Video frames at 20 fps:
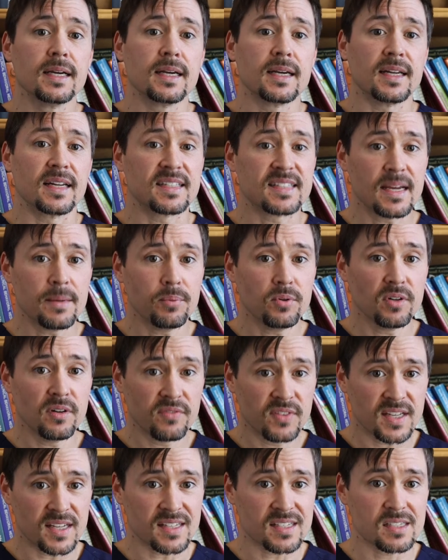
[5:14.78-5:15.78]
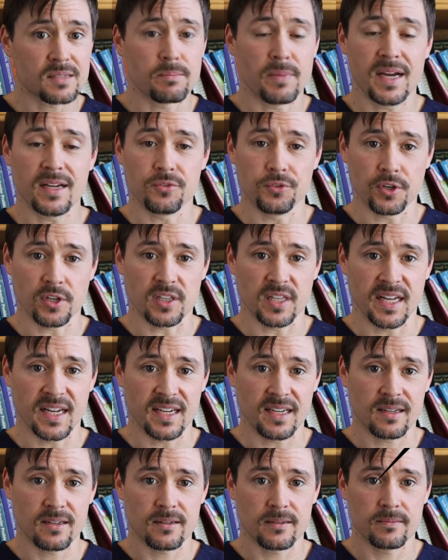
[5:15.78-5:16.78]
An example of this might look
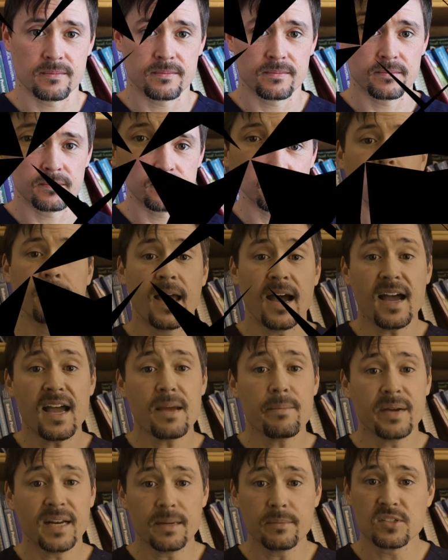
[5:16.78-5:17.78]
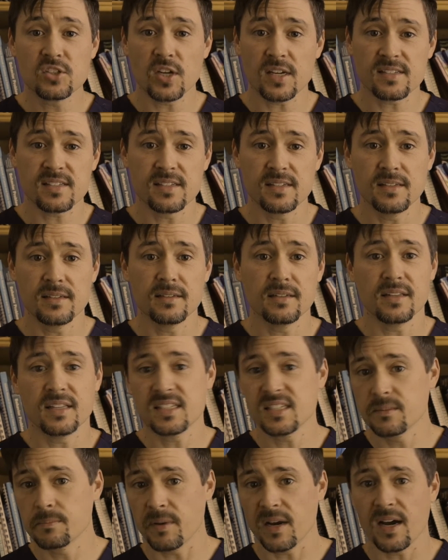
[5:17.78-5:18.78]
like, "Hi, my name is Justin. This
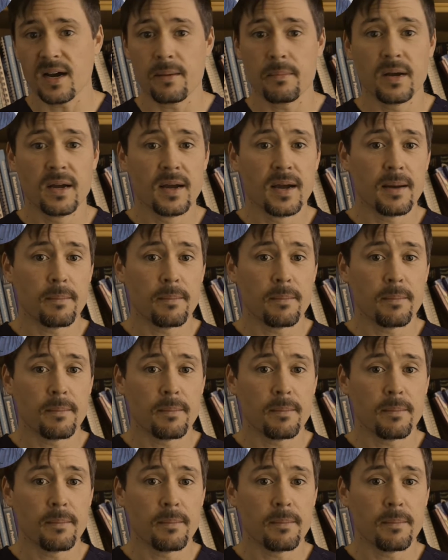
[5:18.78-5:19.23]
is Bob.